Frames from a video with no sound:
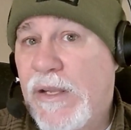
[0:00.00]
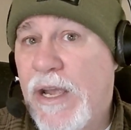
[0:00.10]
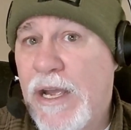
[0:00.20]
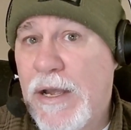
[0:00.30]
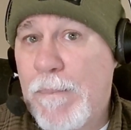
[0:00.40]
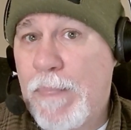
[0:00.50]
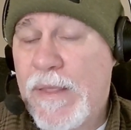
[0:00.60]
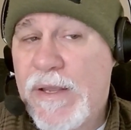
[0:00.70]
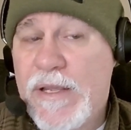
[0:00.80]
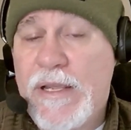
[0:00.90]
number
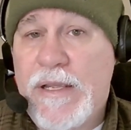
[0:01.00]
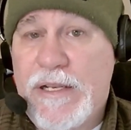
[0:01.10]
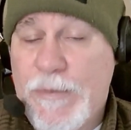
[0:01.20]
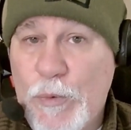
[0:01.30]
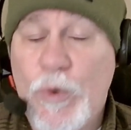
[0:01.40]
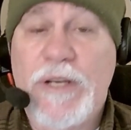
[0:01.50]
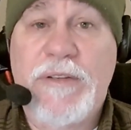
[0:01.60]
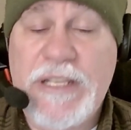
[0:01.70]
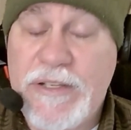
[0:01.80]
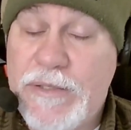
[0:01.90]
one,
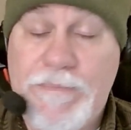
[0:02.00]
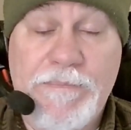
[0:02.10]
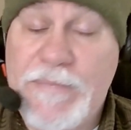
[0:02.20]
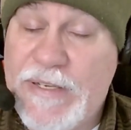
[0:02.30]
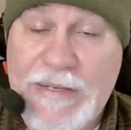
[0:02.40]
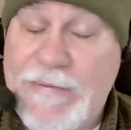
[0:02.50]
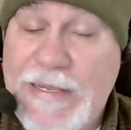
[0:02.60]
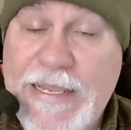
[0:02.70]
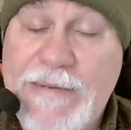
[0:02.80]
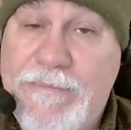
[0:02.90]
either,
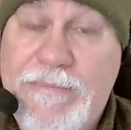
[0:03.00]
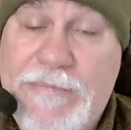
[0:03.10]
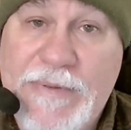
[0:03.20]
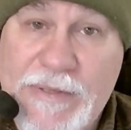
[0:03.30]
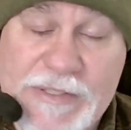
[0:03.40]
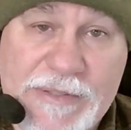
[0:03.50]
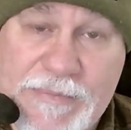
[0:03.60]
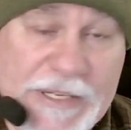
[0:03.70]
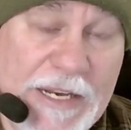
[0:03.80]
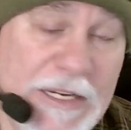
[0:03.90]
again,
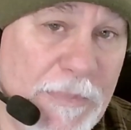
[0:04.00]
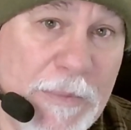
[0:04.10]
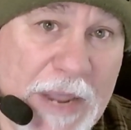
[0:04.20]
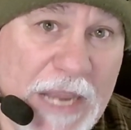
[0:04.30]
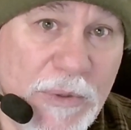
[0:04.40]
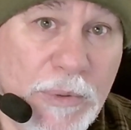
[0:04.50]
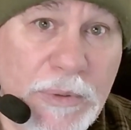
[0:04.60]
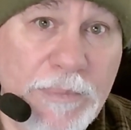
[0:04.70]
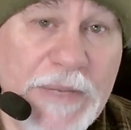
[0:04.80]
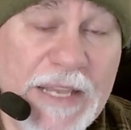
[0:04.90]
setting up the
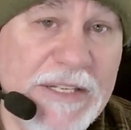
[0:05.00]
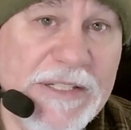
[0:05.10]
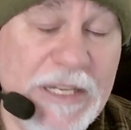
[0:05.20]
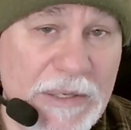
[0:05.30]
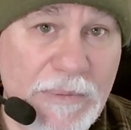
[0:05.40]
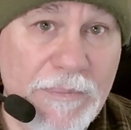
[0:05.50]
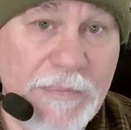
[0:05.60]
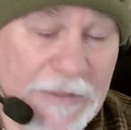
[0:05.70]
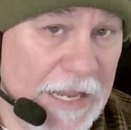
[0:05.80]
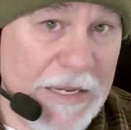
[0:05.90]
manual SSL
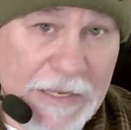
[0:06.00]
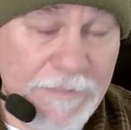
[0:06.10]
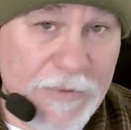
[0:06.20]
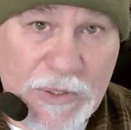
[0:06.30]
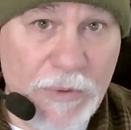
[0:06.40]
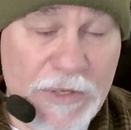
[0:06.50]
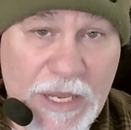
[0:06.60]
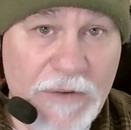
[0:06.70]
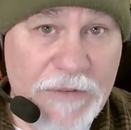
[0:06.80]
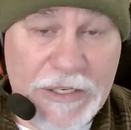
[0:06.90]
like I showed in the
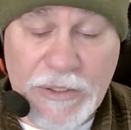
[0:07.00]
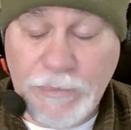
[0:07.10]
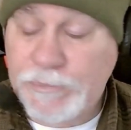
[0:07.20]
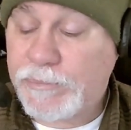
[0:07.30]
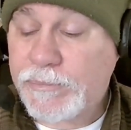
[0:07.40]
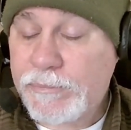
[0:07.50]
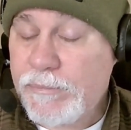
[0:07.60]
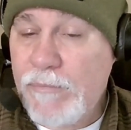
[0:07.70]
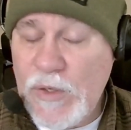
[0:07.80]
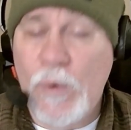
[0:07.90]
other video,
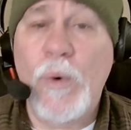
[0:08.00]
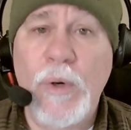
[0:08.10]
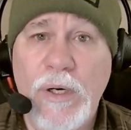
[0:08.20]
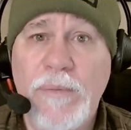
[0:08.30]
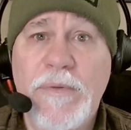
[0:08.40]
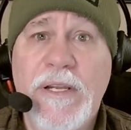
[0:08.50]
or